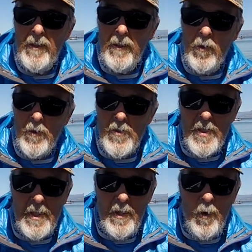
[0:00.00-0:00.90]
You can
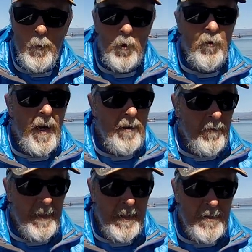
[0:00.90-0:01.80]
see almost 5
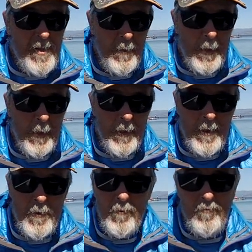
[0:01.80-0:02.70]
feet in some
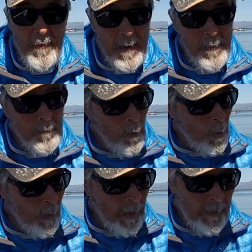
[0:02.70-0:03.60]
areas, maybe
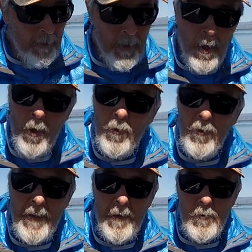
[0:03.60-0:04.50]
more, I don't know.
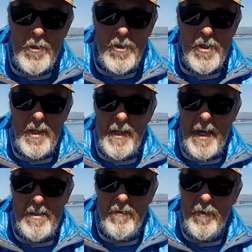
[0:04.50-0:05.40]
That was just
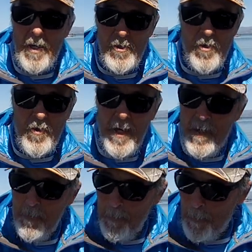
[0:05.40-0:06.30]
as of yesterday.